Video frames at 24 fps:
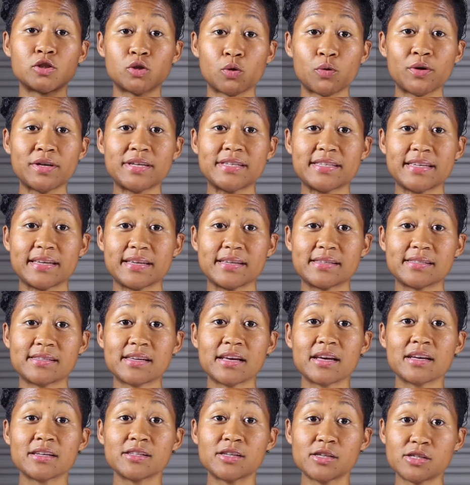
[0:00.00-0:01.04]

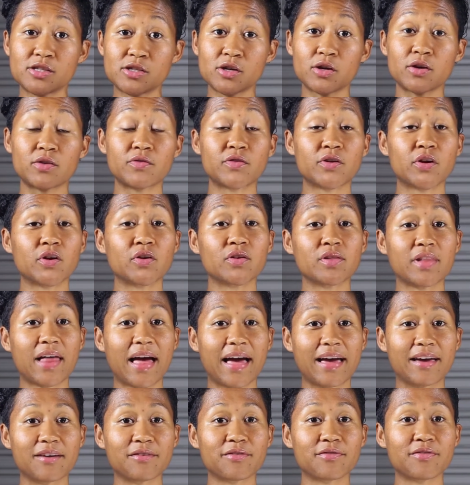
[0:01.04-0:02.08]
choices to serve your
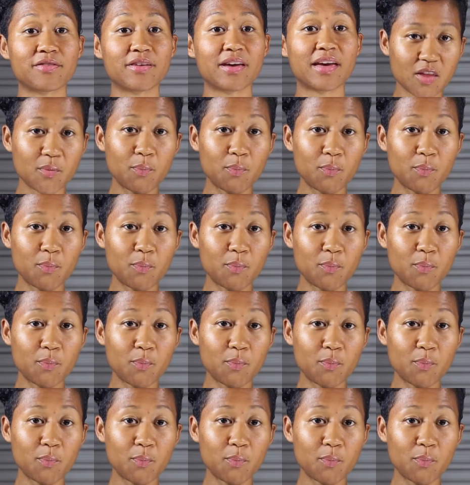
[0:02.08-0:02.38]
life.